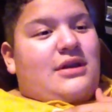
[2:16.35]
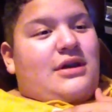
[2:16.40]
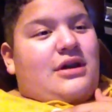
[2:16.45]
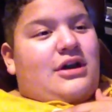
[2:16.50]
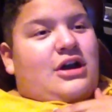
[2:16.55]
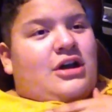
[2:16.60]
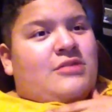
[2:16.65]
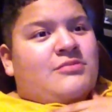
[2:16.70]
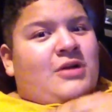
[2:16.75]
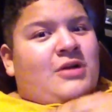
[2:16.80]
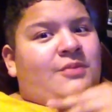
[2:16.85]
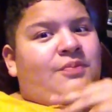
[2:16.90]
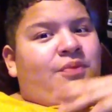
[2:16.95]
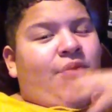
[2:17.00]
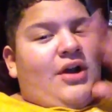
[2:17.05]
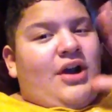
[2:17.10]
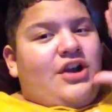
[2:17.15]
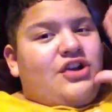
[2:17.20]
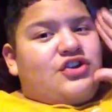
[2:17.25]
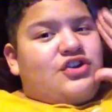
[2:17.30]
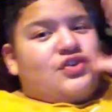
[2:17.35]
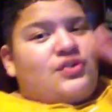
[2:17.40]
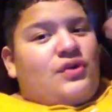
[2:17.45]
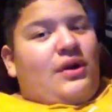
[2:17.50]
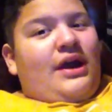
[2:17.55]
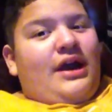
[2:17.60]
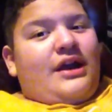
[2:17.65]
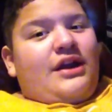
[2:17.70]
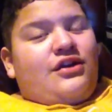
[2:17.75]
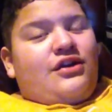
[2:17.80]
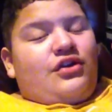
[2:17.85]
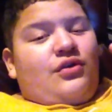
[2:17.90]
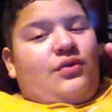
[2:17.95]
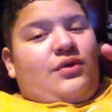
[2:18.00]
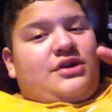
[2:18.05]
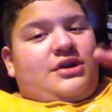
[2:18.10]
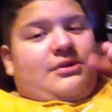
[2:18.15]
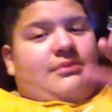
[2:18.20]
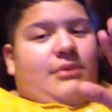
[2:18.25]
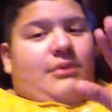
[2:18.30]
I'll probably try to do
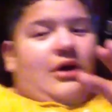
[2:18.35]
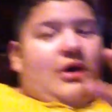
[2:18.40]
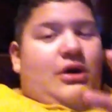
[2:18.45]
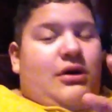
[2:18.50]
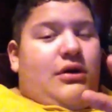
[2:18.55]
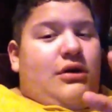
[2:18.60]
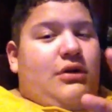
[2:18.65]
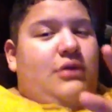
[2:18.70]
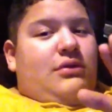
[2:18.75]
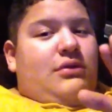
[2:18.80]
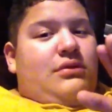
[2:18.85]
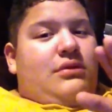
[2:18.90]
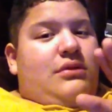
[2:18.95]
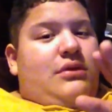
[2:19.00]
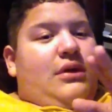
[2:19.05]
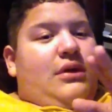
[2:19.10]
one tomorrow.